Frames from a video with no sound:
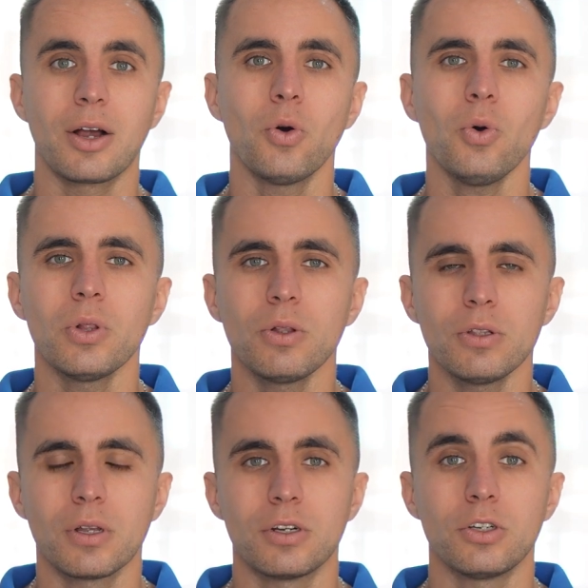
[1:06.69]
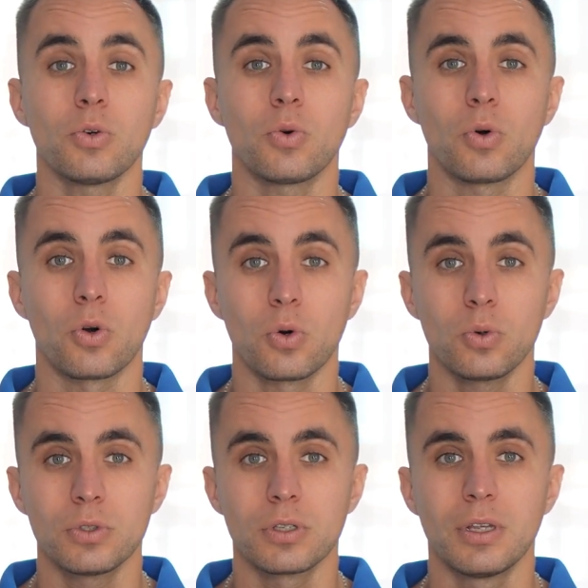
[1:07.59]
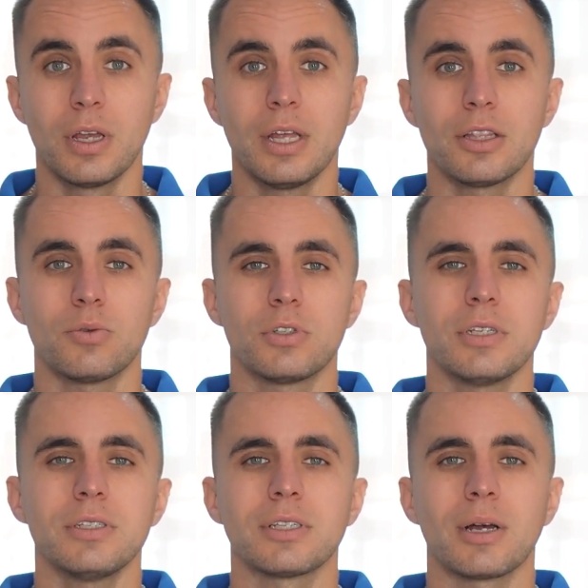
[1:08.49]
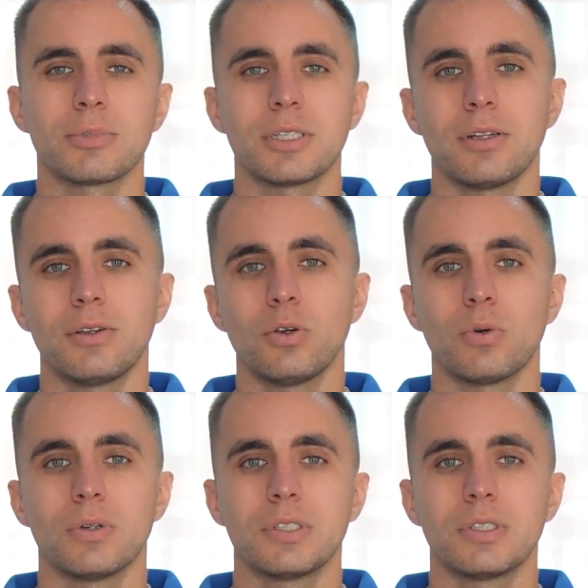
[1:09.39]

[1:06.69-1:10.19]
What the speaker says: Go along new roads to see something new.